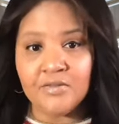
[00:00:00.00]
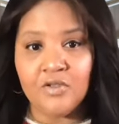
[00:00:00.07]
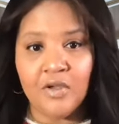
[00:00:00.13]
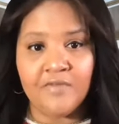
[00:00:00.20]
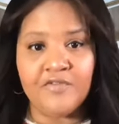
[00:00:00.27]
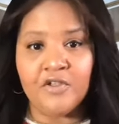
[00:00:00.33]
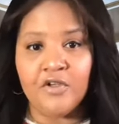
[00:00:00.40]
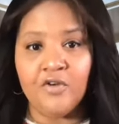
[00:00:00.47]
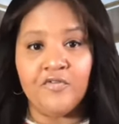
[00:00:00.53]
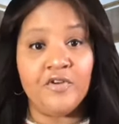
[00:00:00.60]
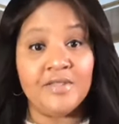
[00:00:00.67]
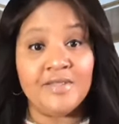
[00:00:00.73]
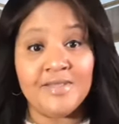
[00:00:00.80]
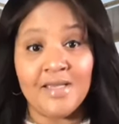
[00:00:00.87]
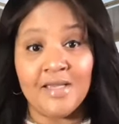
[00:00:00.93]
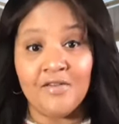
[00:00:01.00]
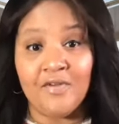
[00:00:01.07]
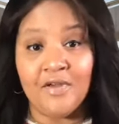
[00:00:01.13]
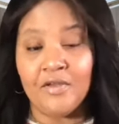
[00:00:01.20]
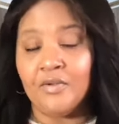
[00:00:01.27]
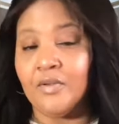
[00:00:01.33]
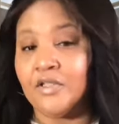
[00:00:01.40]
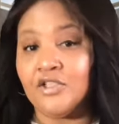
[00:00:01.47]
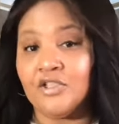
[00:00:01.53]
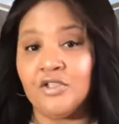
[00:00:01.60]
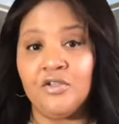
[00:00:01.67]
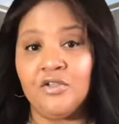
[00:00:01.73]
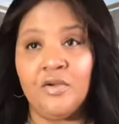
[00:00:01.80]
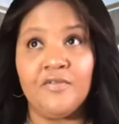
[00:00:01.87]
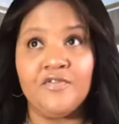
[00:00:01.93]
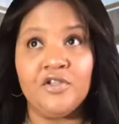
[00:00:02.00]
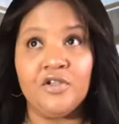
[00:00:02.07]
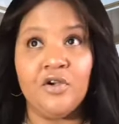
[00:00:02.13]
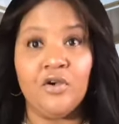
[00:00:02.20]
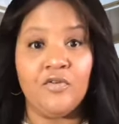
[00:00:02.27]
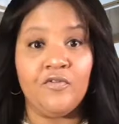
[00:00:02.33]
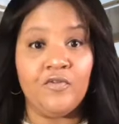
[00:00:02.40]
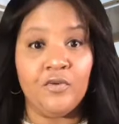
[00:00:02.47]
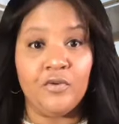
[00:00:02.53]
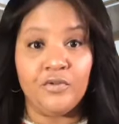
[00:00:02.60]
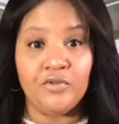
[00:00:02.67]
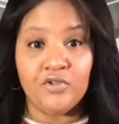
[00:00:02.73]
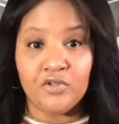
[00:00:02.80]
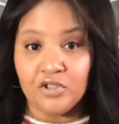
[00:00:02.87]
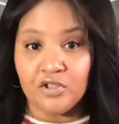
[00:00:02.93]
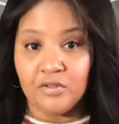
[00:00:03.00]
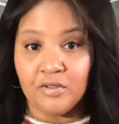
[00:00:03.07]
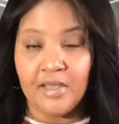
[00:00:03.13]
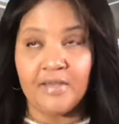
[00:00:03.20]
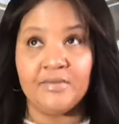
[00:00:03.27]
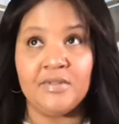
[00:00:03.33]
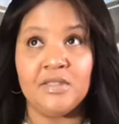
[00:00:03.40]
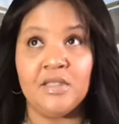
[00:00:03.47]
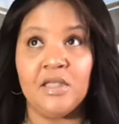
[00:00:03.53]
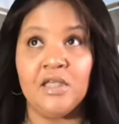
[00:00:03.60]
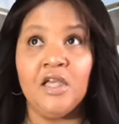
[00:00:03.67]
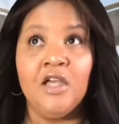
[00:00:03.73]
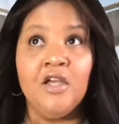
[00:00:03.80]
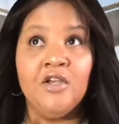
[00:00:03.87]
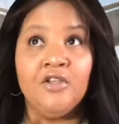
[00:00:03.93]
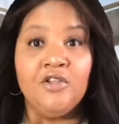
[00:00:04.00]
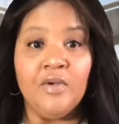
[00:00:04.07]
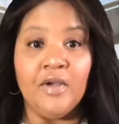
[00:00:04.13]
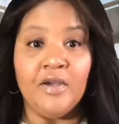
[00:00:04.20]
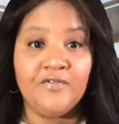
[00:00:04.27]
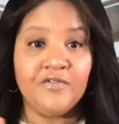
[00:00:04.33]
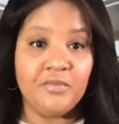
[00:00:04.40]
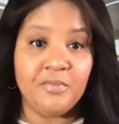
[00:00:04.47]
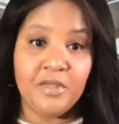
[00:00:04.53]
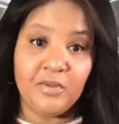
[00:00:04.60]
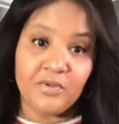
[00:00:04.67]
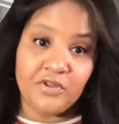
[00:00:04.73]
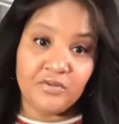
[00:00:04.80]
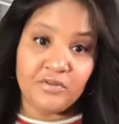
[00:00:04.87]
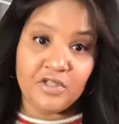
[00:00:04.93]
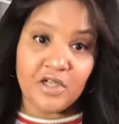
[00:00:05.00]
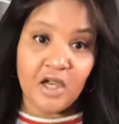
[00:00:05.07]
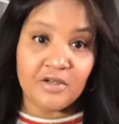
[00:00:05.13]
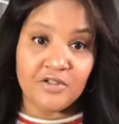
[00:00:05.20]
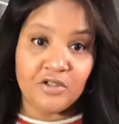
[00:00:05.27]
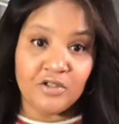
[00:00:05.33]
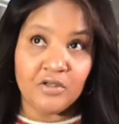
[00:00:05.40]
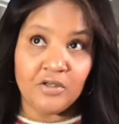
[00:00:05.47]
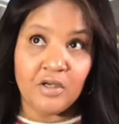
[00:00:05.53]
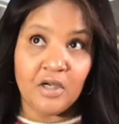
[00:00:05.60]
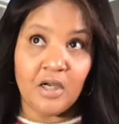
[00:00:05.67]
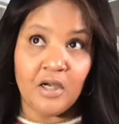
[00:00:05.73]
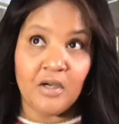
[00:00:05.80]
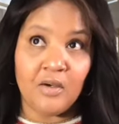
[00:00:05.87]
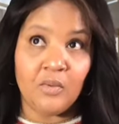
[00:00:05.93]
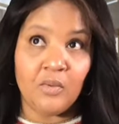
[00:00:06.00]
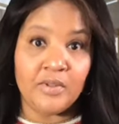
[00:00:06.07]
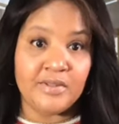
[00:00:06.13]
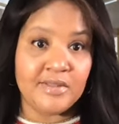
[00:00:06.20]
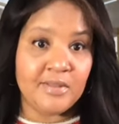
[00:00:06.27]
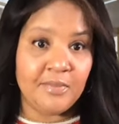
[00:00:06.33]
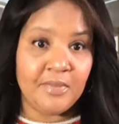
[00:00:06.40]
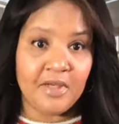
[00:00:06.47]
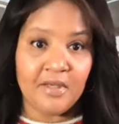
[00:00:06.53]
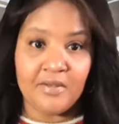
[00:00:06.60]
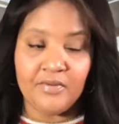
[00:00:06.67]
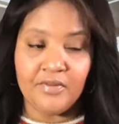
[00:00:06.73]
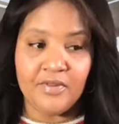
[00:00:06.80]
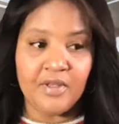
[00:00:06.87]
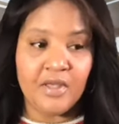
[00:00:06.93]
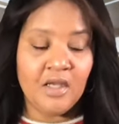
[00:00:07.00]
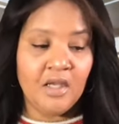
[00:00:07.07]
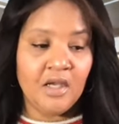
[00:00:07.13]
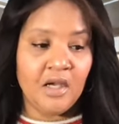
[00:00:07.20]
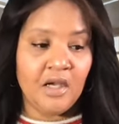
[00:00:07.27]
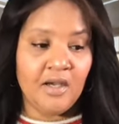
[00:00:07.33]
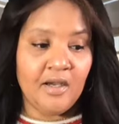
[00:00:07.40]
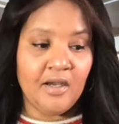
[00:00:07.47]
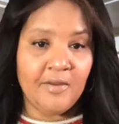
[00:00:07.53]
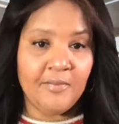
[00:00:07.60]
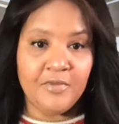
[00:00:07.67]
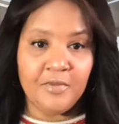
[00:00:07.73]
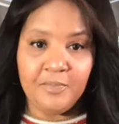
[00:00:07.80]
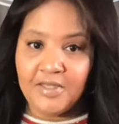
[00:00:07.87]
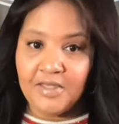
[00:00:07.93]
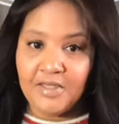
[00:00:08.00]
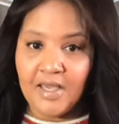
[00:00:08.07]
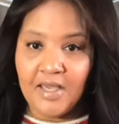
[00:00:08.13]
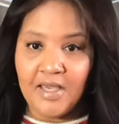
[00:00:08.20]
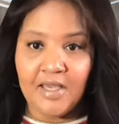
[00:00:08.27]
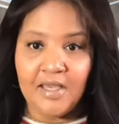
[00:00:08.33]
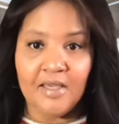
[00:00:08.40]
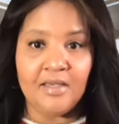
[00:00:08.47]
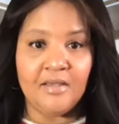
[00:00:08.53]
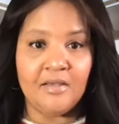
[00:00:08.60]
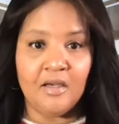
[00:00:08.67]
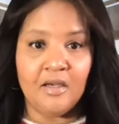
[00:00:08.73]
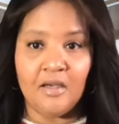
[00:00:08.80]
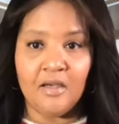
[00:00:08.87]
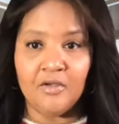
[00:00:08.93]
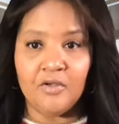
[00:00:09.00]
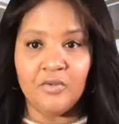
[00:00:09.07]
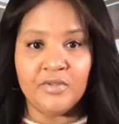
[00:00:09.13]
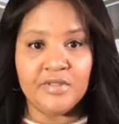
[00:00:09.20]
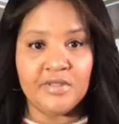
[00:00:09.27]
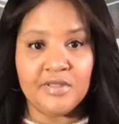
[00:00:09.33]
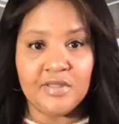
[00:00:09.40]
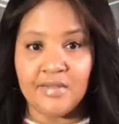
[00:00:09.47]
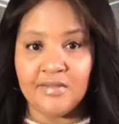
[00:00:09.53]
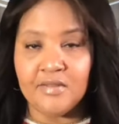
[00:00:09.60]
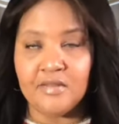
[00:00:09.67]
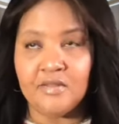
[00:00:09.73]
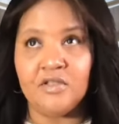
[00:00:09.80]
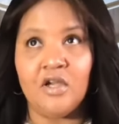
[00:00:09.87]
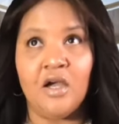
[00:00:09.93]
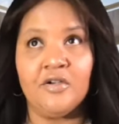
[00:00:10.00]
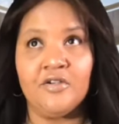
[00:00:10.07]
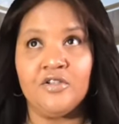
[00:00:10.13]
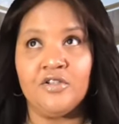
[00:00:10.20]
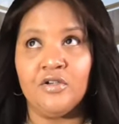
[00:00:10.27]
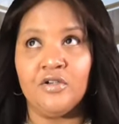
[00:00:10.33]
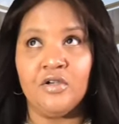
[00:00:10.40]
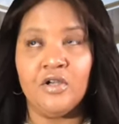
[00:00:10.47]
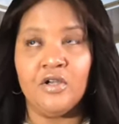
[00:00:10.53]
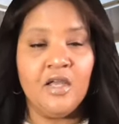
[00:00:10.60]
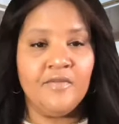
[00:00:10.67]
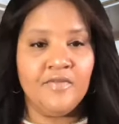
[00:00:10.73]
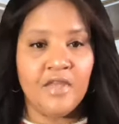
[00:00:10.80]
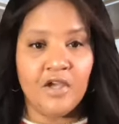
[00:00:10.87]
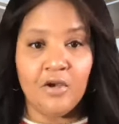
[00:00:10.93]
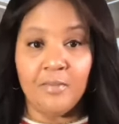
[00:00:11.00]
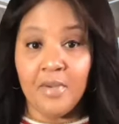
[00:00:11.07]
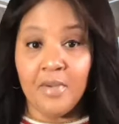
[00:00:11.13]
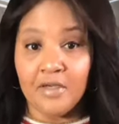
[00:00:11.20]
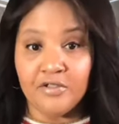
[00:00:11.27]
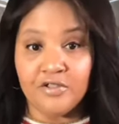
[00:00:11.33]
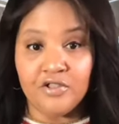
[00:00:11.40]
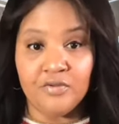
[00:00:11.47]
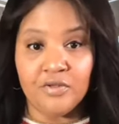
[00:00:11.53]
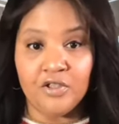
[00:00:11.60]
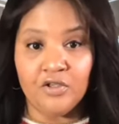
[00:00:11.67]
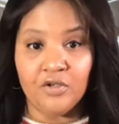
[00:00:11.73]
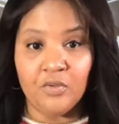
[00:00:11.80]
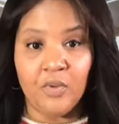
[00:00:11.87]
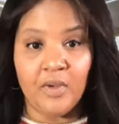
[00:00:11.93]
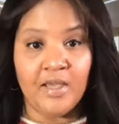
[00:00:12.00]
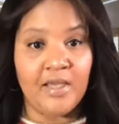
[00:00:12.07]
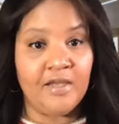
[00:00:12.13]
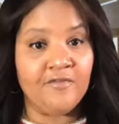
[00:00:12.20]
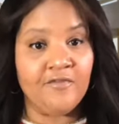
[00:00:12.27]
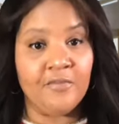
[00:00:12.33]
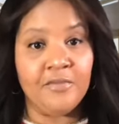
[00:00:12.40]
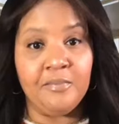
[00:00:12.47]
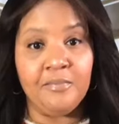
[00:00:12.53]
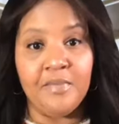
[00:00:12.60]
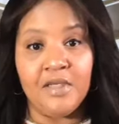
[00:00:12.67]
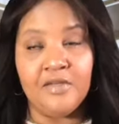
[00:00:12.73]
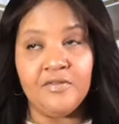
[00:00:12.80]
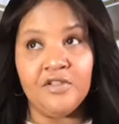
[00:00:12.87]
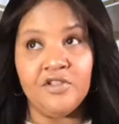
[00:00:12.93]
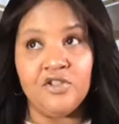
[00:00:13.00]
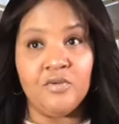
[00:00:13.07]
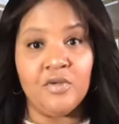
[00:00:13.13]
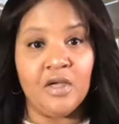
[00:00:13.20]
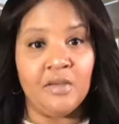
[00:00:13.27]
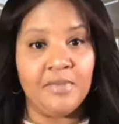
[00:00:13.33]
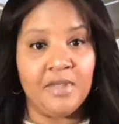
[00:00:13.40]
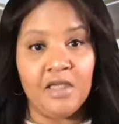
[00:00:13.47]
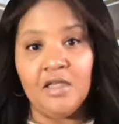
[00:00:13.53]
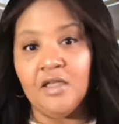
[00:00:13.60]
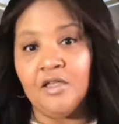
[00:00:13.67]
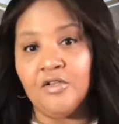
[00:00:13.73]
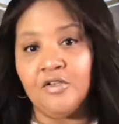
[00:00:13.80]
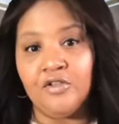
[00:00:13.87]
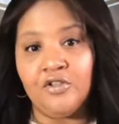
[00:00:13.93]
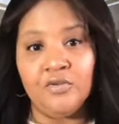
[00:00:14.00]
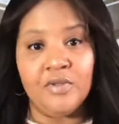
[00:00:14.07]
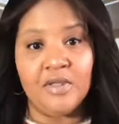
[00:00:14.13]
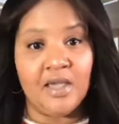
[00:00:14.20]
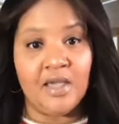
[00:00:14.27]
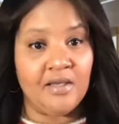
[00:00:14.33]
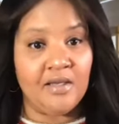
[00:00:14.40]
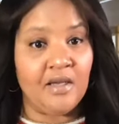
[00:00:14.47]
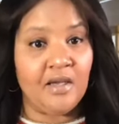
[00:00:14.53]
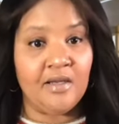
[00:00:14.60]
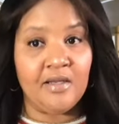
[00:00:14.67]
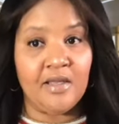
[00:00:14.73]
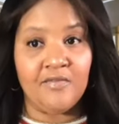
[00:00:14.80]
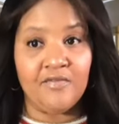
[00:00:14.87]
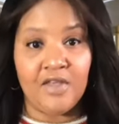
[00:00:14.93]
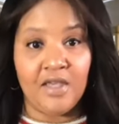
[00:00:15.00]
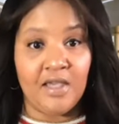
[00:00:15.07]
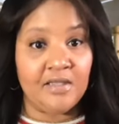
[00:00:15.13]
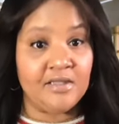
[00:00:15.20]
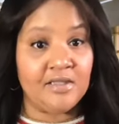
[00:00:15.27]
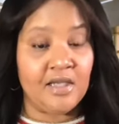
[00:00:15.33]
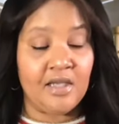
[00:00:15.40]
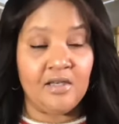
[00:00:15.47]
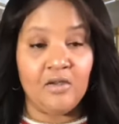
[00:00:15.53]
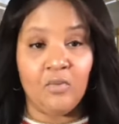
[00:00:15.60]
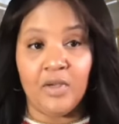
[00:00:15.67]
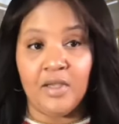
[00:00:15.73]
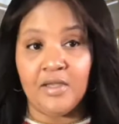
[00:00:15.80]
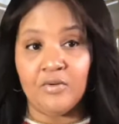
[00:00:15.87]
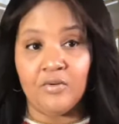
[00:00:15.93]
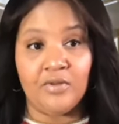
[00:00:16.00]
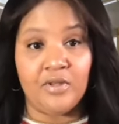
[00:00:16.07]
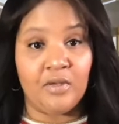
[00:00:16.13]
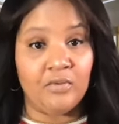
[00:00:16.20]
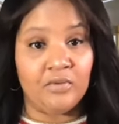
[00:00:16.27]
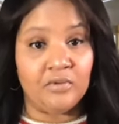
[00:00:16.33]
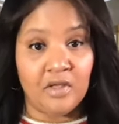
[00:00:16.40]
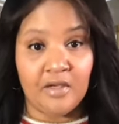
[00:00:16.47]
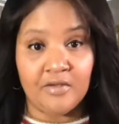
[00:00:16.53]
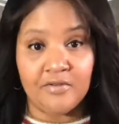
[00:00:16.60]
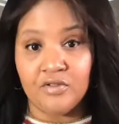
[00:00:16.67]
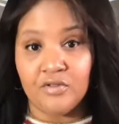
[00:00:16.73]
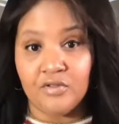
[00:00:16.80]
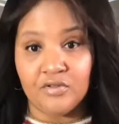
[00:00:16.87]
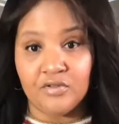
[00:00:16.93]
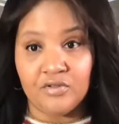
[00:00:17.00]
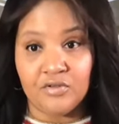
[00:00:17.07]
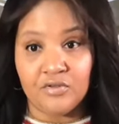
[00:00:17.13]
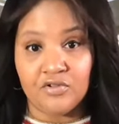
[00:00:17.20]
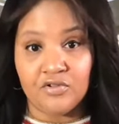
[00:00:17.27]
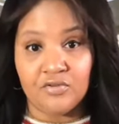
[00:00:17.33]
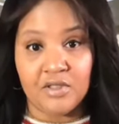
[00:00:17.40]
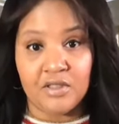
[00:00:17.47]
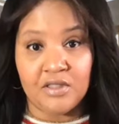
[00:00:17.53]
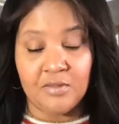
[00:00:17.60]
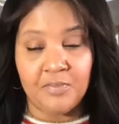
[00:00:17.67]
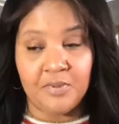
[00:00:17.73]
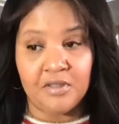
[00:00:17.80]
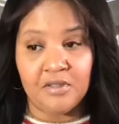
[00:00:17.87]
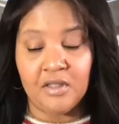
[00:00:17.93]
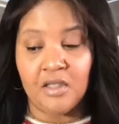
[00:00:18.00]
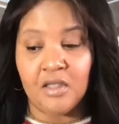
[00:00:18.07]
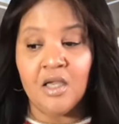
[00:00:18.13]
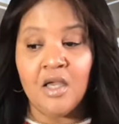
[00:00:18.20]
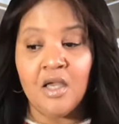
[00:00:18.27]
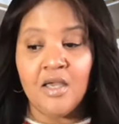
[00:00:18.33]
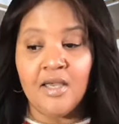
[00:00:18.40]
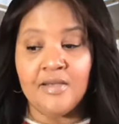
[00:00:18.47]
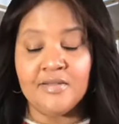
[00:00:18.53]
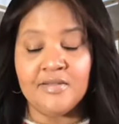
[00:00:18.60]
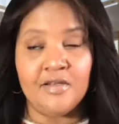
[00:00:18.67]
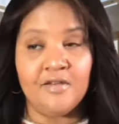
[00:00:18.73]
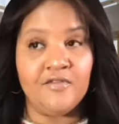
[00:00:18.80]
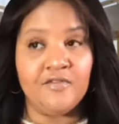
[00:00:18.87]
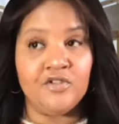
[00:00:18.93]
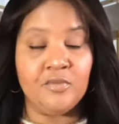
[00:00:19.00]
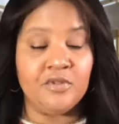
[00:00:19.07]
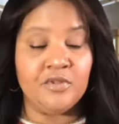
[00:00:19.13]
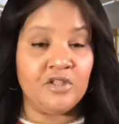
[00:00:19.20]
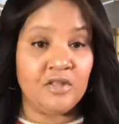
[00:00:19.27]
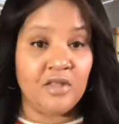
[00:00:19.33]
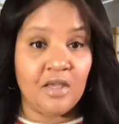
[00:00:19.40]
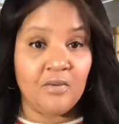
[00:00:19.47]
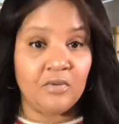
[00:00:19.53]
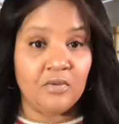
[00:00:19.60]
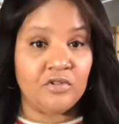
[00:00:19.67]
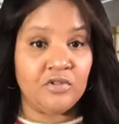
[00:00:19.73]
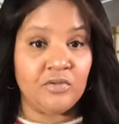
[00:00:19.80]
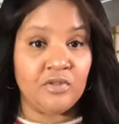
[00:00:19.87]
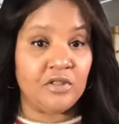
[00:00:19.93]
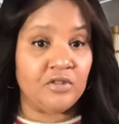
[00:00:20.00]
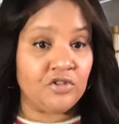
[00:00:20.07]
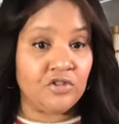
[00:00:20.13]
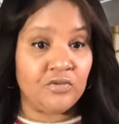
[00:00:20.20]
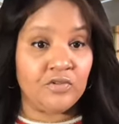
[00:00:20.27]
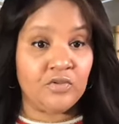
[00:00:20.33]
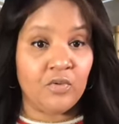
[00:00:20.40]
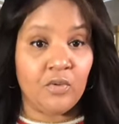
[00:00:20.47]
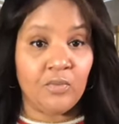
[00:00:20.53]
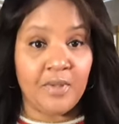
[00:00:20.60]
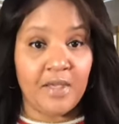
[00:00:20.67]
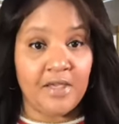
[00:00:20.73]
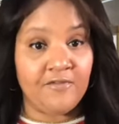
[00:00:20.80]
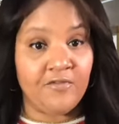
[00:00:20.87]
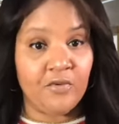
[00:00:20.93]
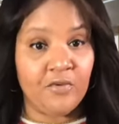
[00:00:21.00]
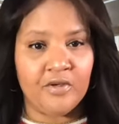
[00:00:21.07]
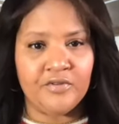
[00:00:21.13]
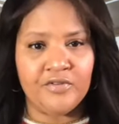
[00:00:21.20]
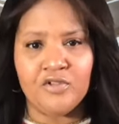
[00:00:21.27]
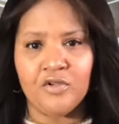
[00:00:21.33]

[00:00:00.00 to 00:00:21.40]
You have to go for a psych evaluation. You have to go for nutritional counseling. You have to meet with your doctor uh, once a month. Um, the P A uh, who is assigned to the doctor, they are monitoring your weight. From the minute that you come in, you cannot have gained any weight or they will not do your surgery typically. And it's not even so much that they won't do it, the insurance won't pay for it.